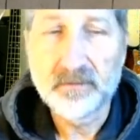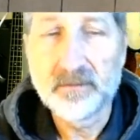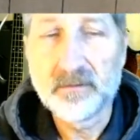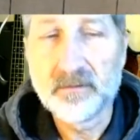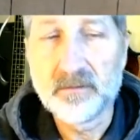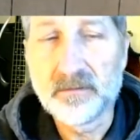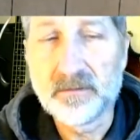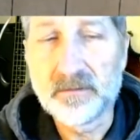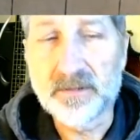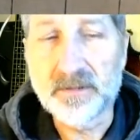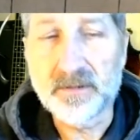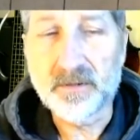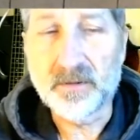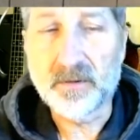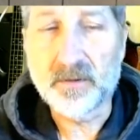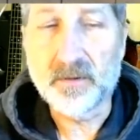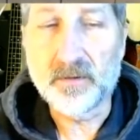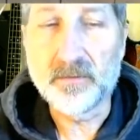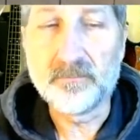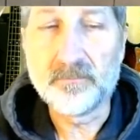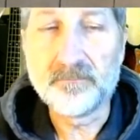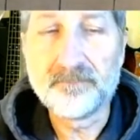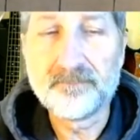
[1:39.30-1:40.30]

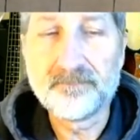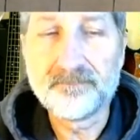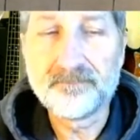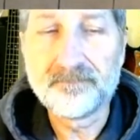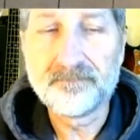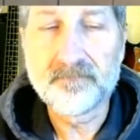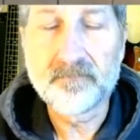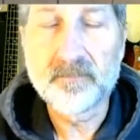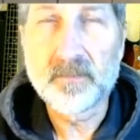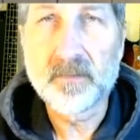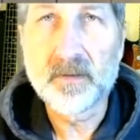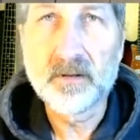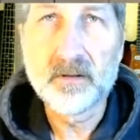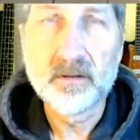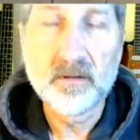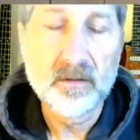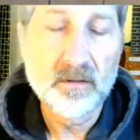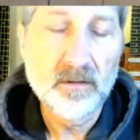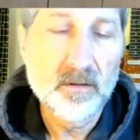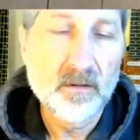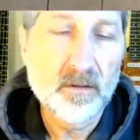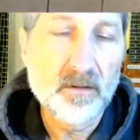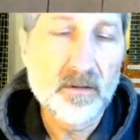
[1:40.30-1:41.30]
So
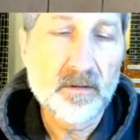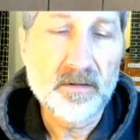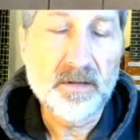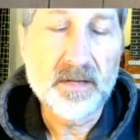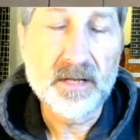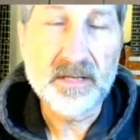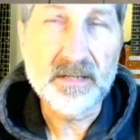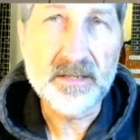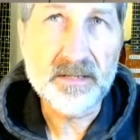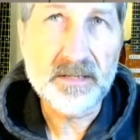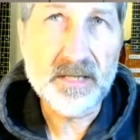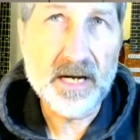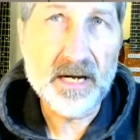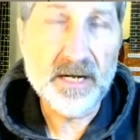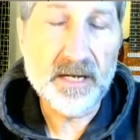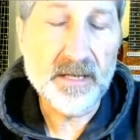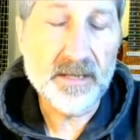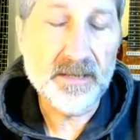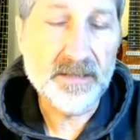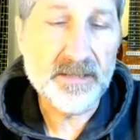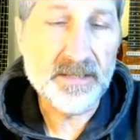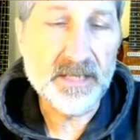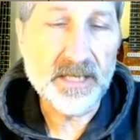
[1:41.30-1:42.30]
it's kind
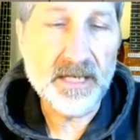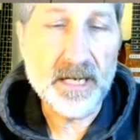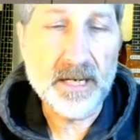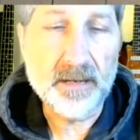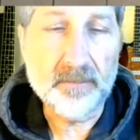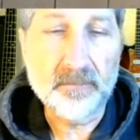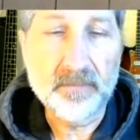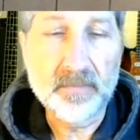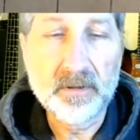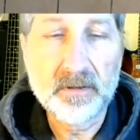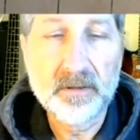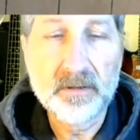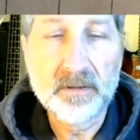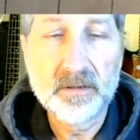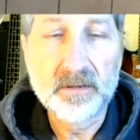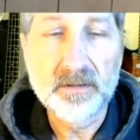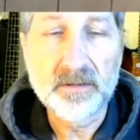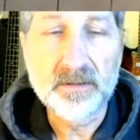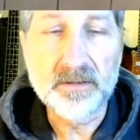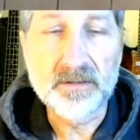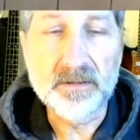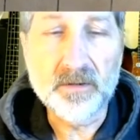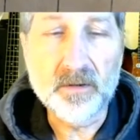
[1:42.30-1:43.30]
of the same.
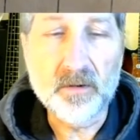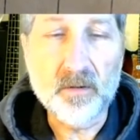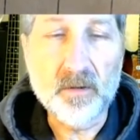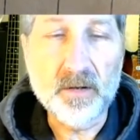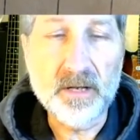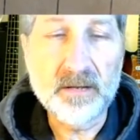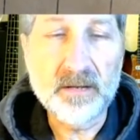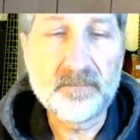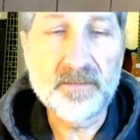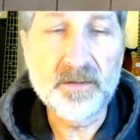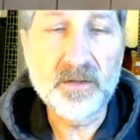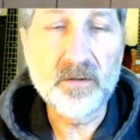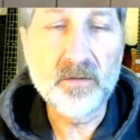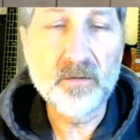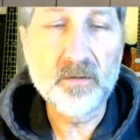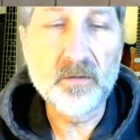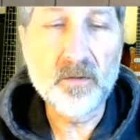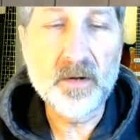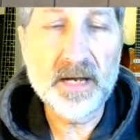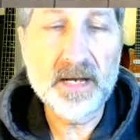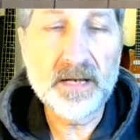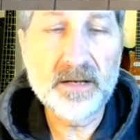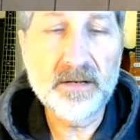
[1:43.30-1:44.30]
So if
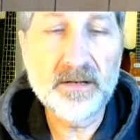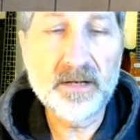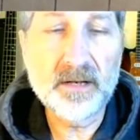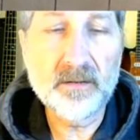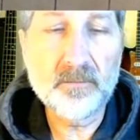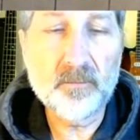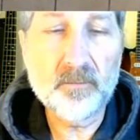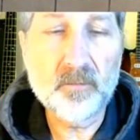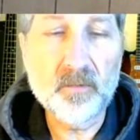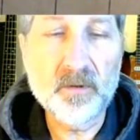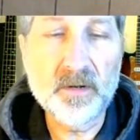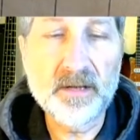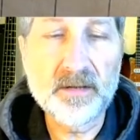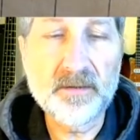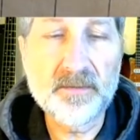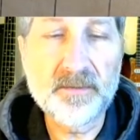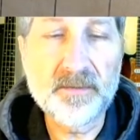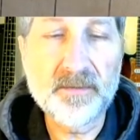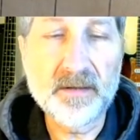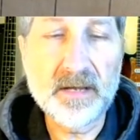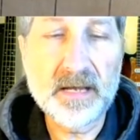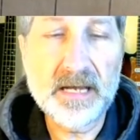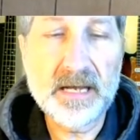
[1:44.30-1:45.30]
you end up with
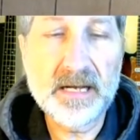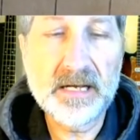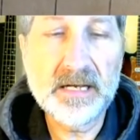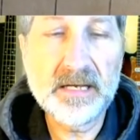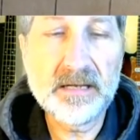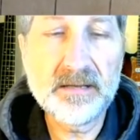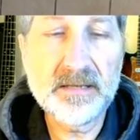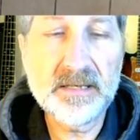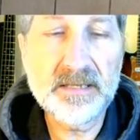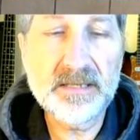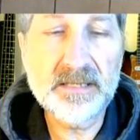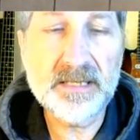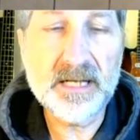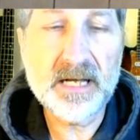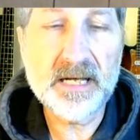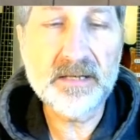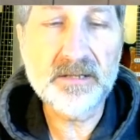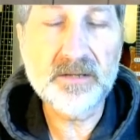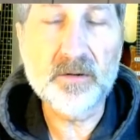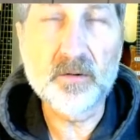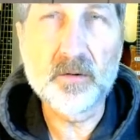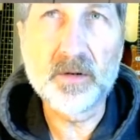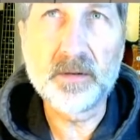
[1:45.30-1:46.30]
any of these
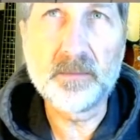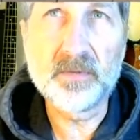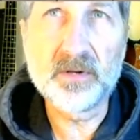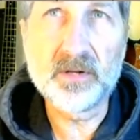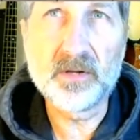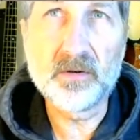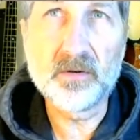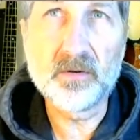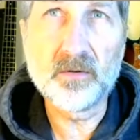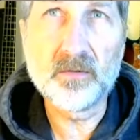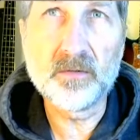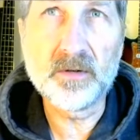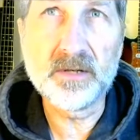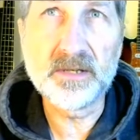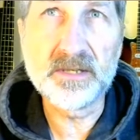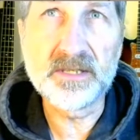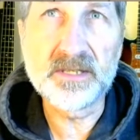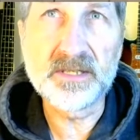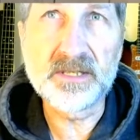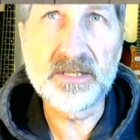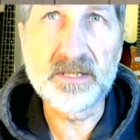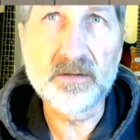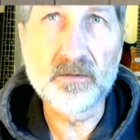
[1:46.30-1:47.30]
stats going below
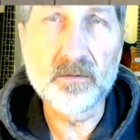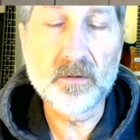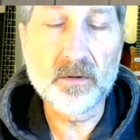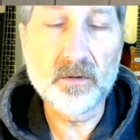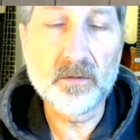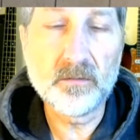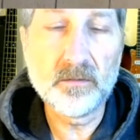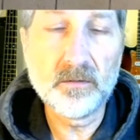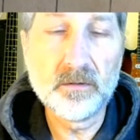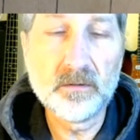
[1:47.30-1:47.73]
0,